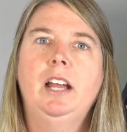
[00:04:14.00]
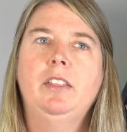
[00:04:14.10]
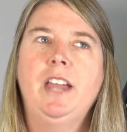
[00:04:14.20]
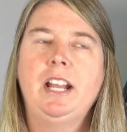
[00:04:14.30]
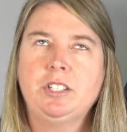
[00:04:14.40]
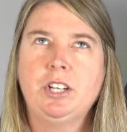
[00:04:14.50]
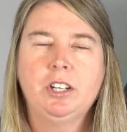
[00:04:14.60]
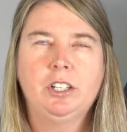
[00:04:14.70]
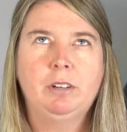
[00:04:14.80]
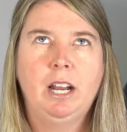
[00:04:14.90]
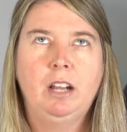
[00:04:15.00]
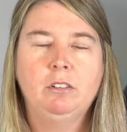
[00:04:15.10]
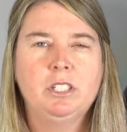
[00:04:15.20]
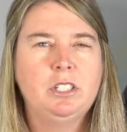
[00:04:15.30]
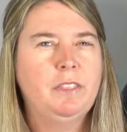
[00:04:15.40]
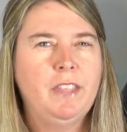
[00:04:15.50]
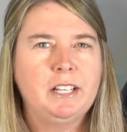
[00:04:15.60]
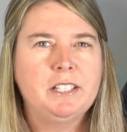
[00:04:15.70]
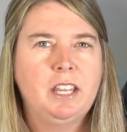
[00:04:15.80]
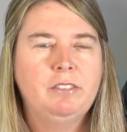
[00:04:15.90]
that started around
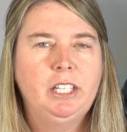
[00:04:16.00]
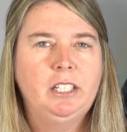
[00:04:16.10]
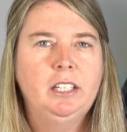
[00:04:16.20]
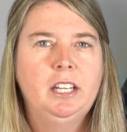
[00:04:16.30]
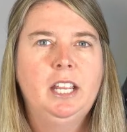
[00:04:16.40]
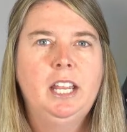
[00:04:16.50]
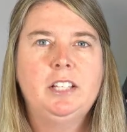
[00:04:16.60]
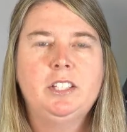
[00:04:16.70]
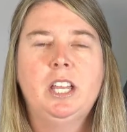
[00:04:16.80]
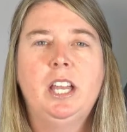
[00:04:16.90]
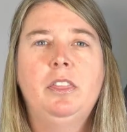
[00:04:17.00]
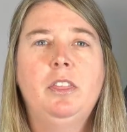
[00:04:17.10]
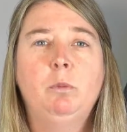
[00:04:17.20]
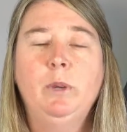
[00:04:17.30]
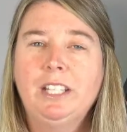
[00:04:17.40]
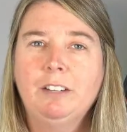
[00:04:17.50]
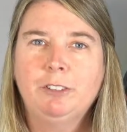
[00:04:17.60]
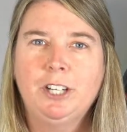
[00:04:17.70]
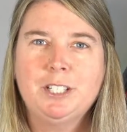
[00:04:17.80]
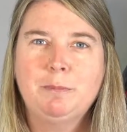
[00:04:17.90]
Thanksgiving. It's the week of
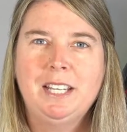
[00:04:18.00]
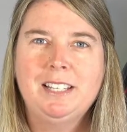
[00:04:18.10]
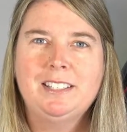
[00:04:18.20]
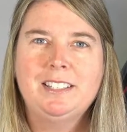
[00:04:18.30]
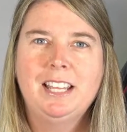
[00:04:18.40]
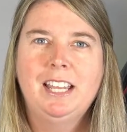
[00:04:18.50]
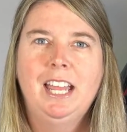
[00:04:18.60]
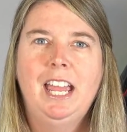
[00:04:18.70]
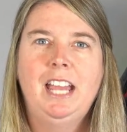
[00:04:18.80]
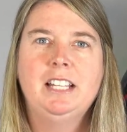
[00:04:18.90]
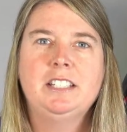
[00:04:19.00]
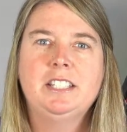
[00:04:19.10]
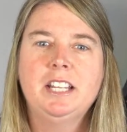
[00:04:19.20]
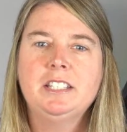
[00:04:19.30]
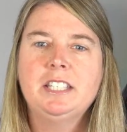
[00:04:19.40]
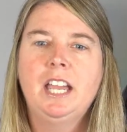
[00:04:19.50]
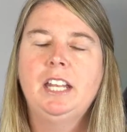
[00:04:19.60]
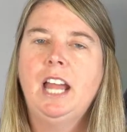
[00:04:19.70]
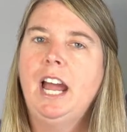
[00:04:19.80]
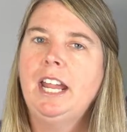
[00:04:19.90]
Christmas, and since
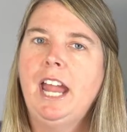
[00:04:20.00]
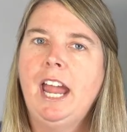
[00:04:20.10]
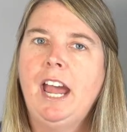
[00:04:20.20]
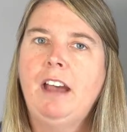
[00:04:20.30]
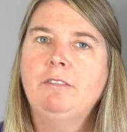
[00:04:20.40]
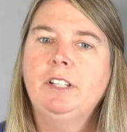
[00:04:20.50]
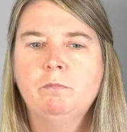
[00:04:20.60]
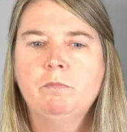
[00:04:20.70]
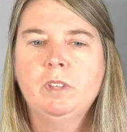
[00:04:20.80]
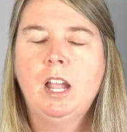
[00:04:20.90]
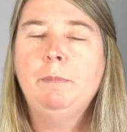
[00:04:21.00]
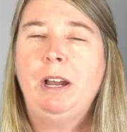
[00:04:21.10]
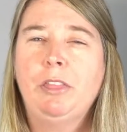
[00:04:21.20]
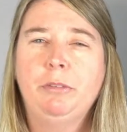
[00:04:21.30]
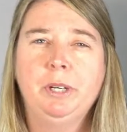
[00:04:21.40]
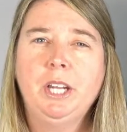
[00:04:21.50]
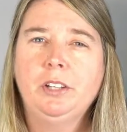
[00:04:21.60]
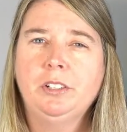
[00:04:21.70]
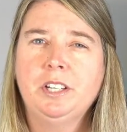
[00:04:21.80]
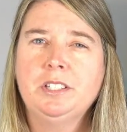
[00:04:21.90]
then I have about
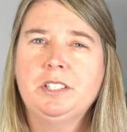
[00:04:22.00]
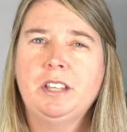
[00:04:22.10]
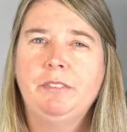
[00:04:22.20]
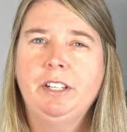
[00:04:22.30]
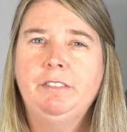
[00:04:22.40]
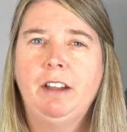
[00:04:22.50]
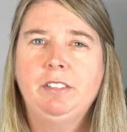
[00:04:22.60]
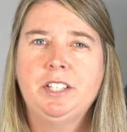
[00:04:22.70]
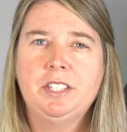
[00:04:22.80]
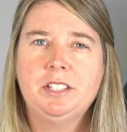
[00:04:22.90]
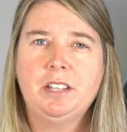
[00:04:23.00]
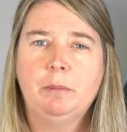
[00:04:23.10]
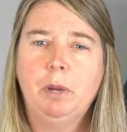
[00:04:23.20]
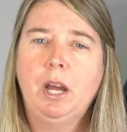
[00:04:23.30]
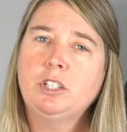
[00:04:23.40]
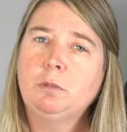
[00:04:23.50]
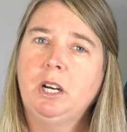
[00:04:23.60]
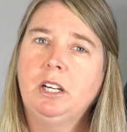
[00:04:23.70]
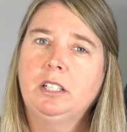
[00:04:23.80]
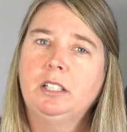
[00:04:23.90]
375 listings on
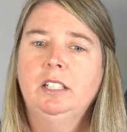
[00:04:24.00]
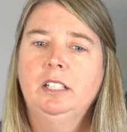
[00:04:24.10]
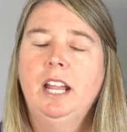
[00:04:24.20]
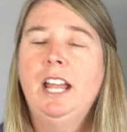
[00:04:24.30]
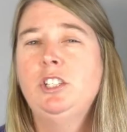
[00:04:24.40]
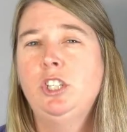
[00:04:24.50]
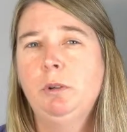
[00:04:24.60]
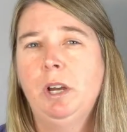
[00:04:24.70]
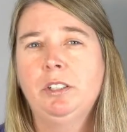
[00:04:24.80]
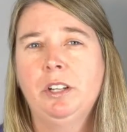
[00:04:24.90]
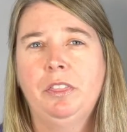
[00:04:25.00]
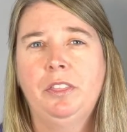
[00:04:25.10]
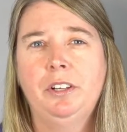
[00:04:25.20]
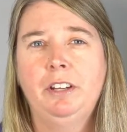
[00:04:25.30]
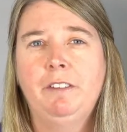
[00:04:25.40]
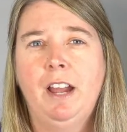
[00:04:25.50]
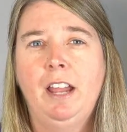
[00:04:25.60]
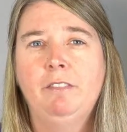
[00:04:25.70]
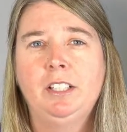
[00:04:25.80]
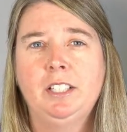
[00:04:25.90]
Poshmark and
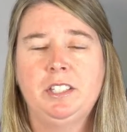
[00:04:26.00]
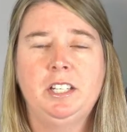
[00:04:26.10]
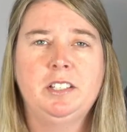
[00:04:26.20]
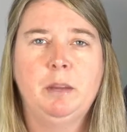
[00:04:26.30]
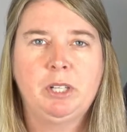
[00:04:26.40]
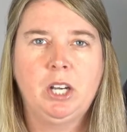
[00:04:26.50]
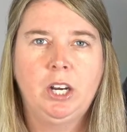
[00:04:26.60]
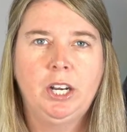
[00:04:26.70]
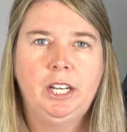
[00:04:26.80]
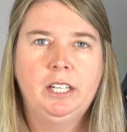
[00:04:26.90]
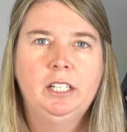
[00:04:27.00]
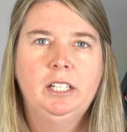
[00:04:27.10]
235 listings on Mercari.